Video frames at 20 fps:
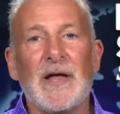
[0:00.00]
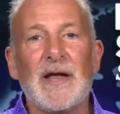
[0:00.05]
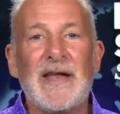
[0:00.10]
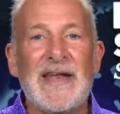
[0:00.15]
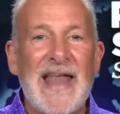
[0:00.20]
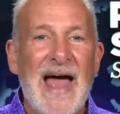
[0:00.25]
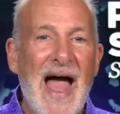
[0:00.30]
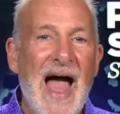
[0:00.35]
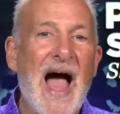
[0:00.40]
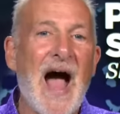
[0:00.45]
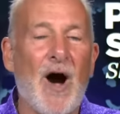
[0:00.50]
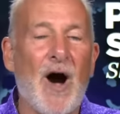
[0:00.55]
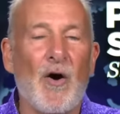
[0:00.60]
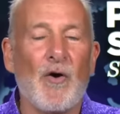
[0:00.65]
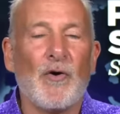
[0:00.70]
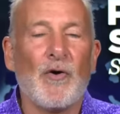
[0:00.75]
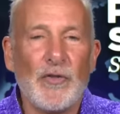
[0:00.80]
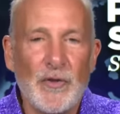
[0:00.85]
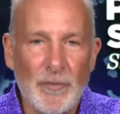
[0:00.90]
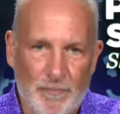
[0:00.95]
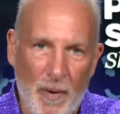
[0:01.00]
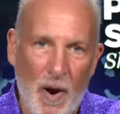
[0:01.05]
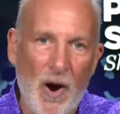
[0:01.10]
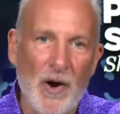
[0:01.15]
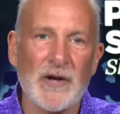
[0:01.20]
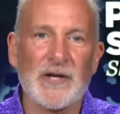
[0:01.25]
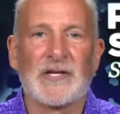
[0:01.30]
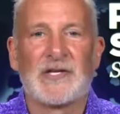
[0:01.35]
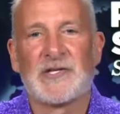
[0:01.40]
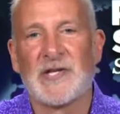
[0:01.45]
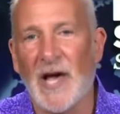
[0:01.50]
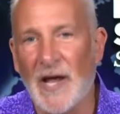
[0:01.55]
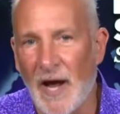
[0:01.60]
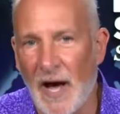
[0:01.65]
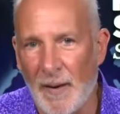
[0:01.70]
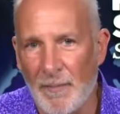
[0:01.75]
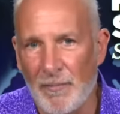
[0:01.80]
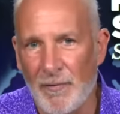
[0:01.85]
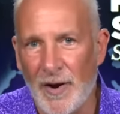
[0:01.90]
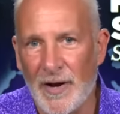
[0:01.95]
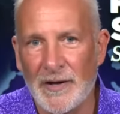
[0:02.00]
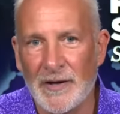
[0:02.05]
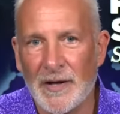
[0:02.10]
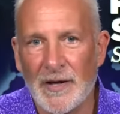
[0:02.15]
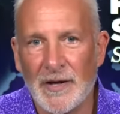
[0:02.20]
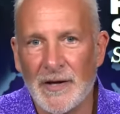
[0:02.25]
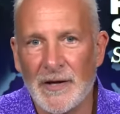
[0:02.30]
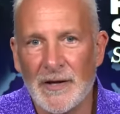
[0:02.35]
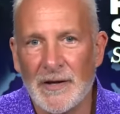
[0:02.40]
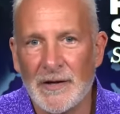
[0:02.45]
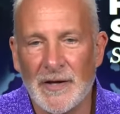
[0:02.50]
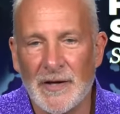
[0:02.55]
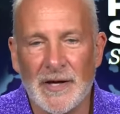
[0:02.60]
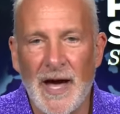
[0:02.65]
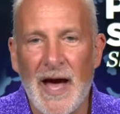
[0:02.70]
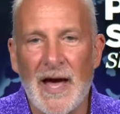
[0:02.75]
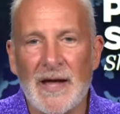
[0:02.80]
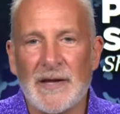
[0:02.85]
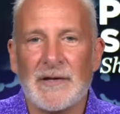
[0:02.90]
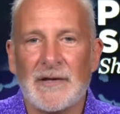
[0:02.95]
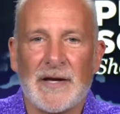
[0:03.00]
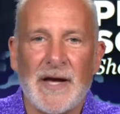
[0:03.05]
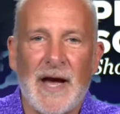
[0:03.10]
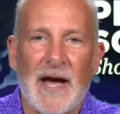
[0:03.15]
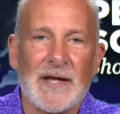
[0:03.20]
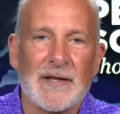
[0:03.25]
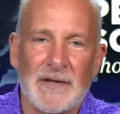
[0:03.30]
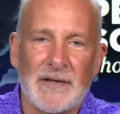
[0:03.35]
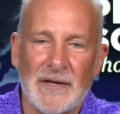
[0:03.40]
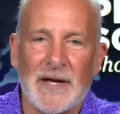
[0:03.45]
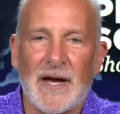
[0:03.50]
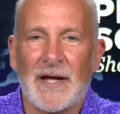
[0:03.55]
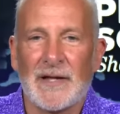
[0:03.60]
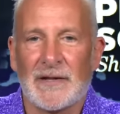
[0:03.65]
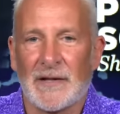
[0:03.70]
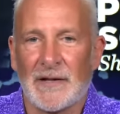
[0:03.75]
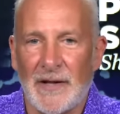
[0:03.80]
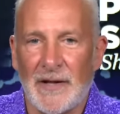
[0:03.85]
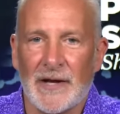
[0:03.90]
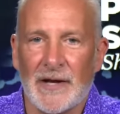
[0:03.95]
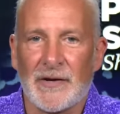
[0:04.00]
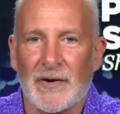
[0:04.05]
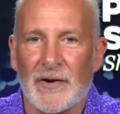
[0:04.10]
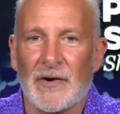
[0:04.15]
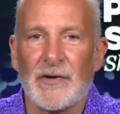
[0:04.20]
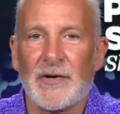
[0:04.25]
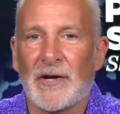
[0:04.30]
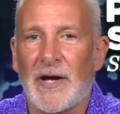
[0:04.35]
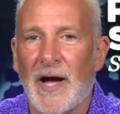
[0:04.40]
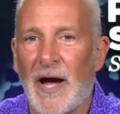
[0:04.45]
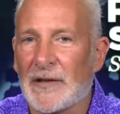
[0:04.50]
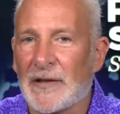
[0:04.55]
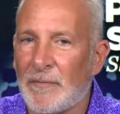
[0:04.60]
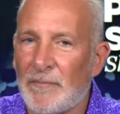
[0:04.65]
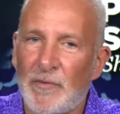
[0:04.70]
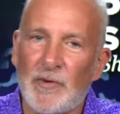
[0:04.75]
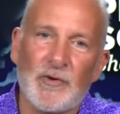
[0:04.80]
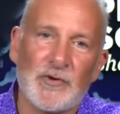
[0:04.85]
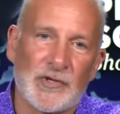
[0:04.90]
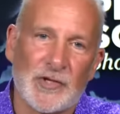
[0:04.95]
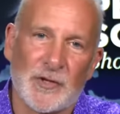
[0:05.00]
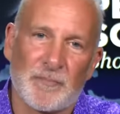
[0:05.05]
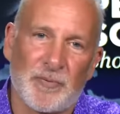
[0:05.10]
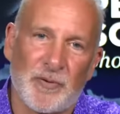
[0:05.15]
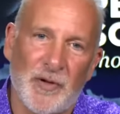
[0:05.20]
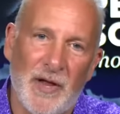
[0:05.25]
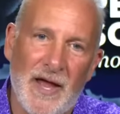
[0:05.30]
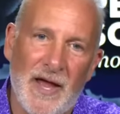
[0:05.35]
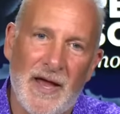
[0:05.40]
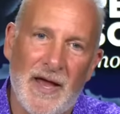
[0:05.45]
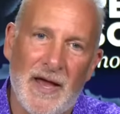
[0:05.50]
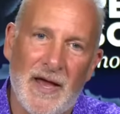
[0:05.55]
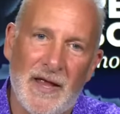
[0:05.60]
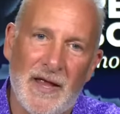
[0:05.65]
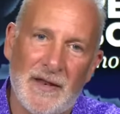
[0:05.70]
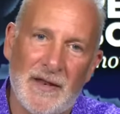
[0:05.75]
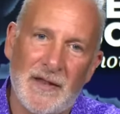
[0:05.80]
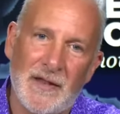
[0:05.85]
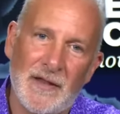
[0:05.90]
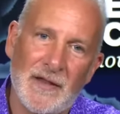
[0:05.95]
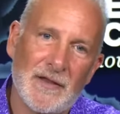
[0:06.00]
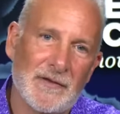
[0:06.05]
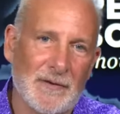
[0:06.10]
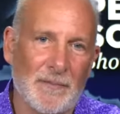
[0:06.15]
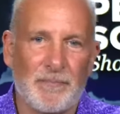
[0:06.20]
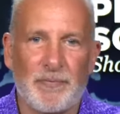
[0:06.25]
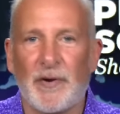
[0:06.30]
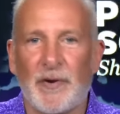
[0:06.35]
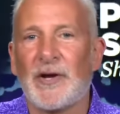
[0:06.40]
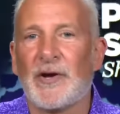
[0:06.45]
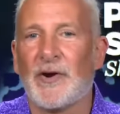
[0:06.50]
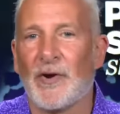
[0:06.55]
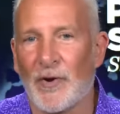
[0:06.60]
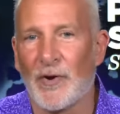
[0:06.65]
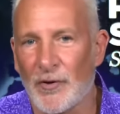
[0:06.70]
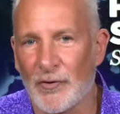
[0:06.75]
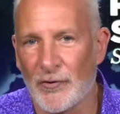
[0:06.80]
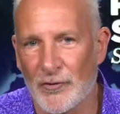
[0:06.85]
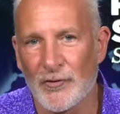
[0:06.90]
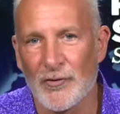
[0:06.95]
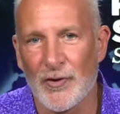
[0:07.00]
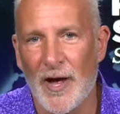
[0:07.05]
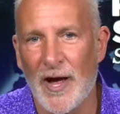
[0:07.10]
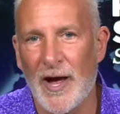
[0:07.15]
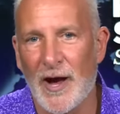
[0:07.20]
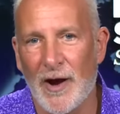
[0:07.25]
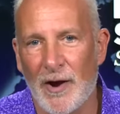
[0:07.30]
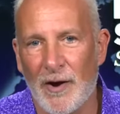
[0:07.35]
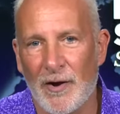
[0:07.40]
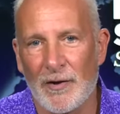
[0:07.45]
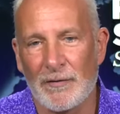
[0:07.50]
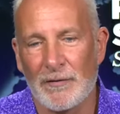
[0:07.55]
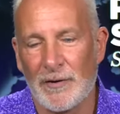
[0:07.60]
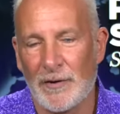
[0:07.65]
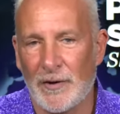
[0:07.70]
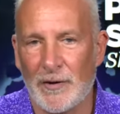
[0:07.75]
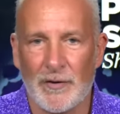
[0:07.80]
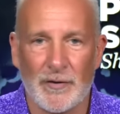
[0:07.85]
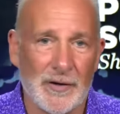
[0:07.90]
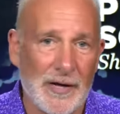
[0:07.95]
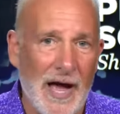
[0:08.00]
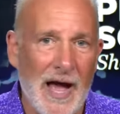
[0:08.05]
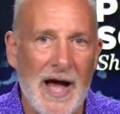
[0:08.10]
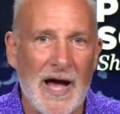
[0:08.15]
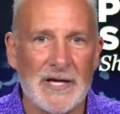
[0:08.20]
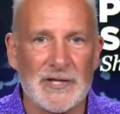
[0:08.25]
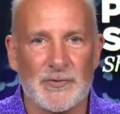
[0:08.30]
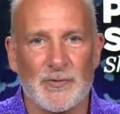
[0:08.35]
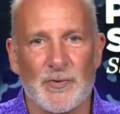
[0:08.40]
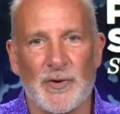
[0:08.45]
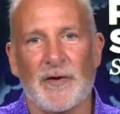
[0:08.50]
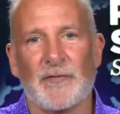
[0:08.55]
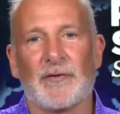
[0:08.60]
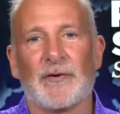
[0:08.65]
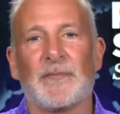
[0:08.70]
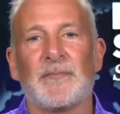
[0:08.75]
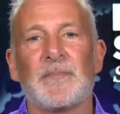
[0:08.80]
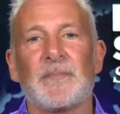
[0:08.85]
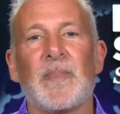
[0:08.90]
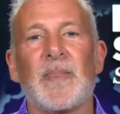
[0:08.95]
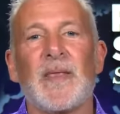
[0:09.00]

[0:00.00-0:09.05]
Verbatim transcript: Now the party's set up, right? You got you got you got the liquor. You got the music playing. Some pretty girls were there, you know, or guys, whatever.